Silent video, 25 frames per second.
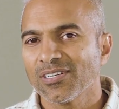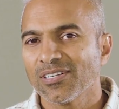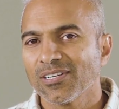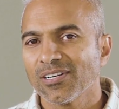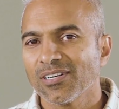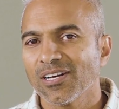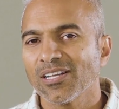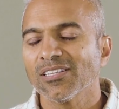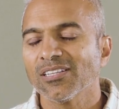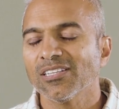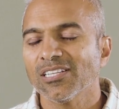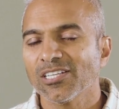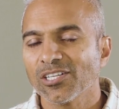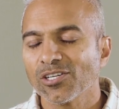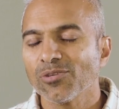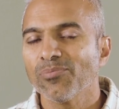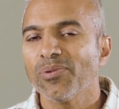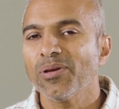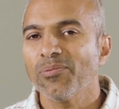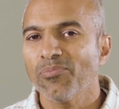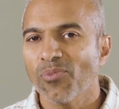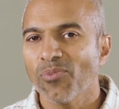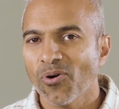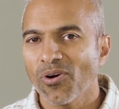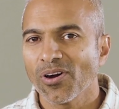a little
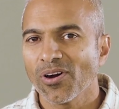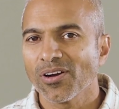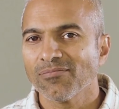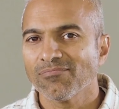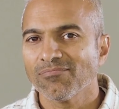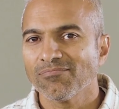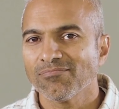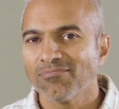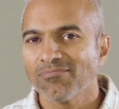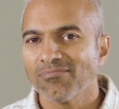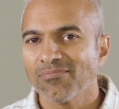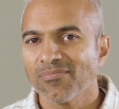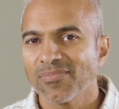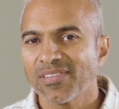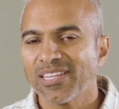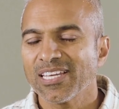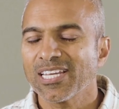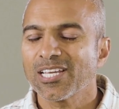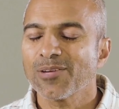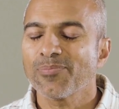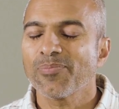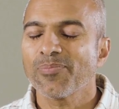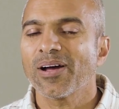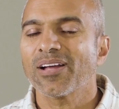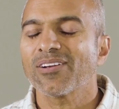bit more, think
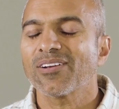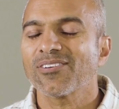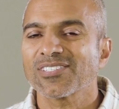about